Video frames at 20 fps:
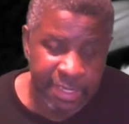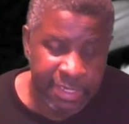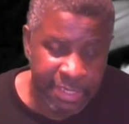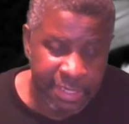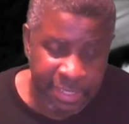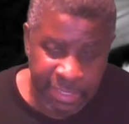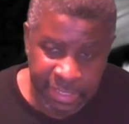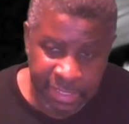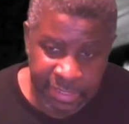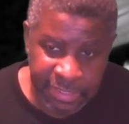
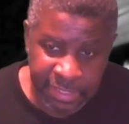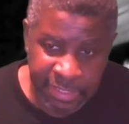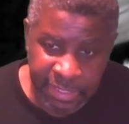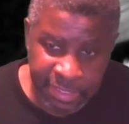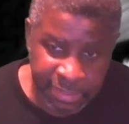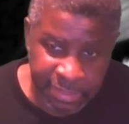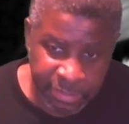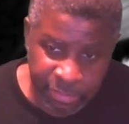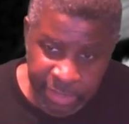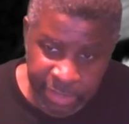I think, is
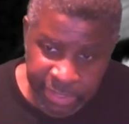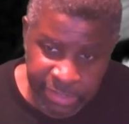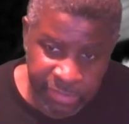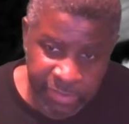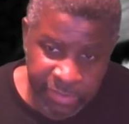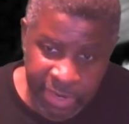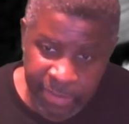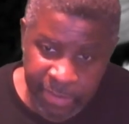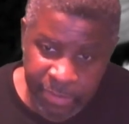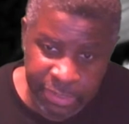either through
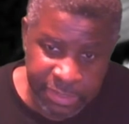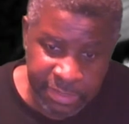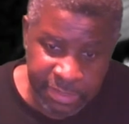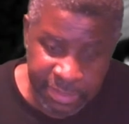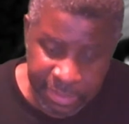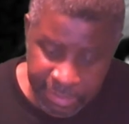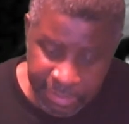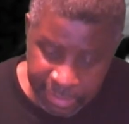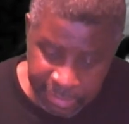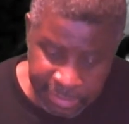Instagram, which is
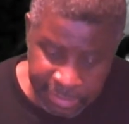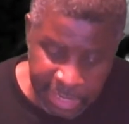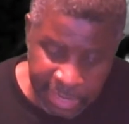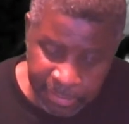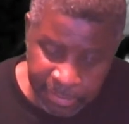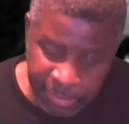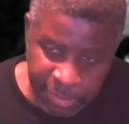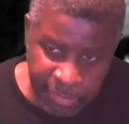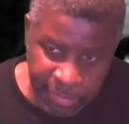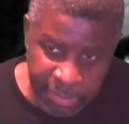
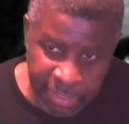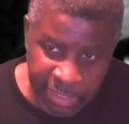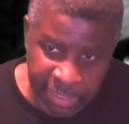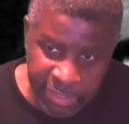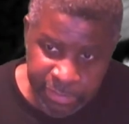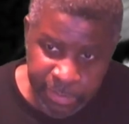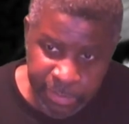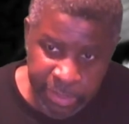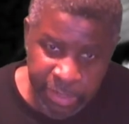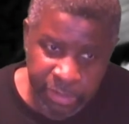down below, and the link
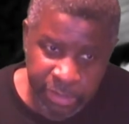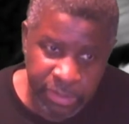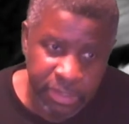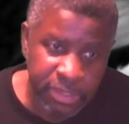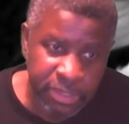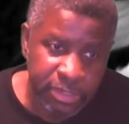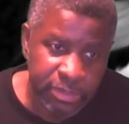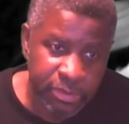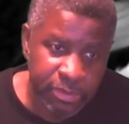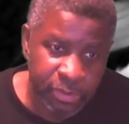is below,
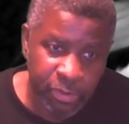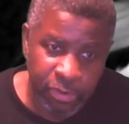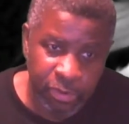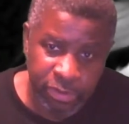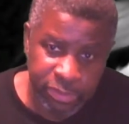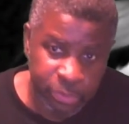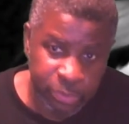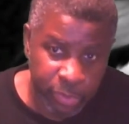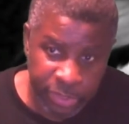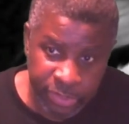or
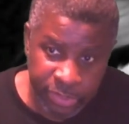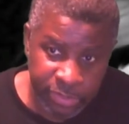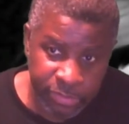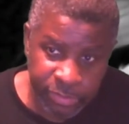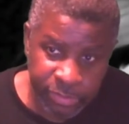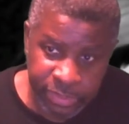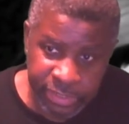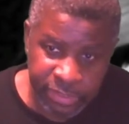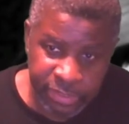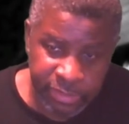Twitter,
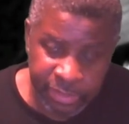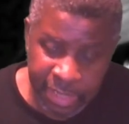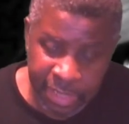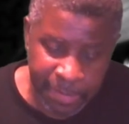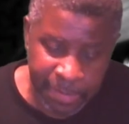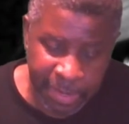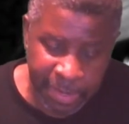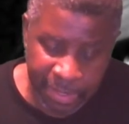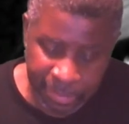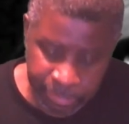which is that
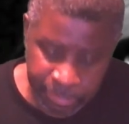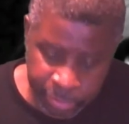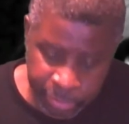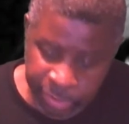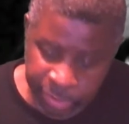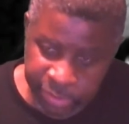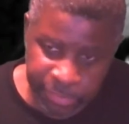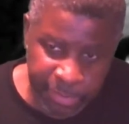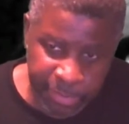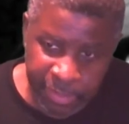my
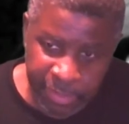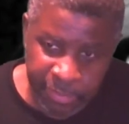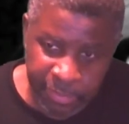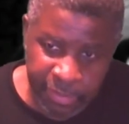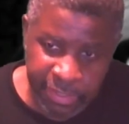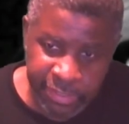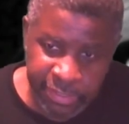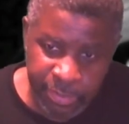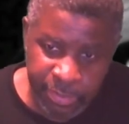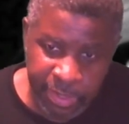Twitter is below
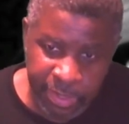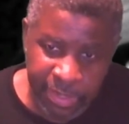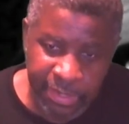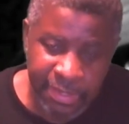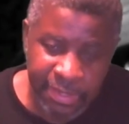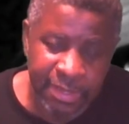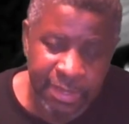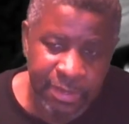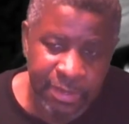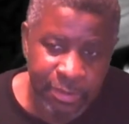as well,
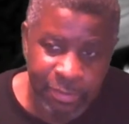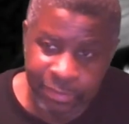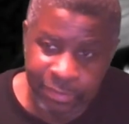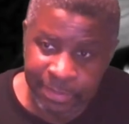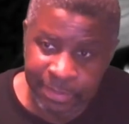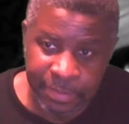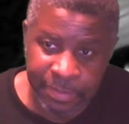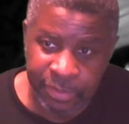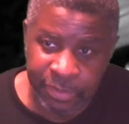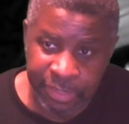or
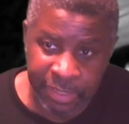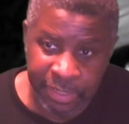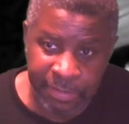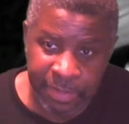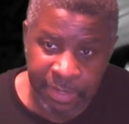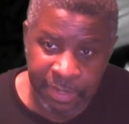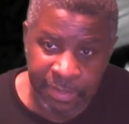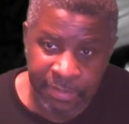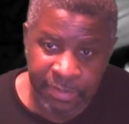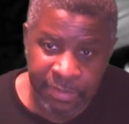send me your
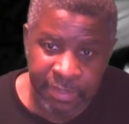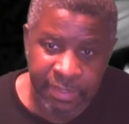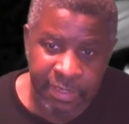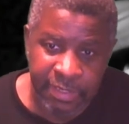email.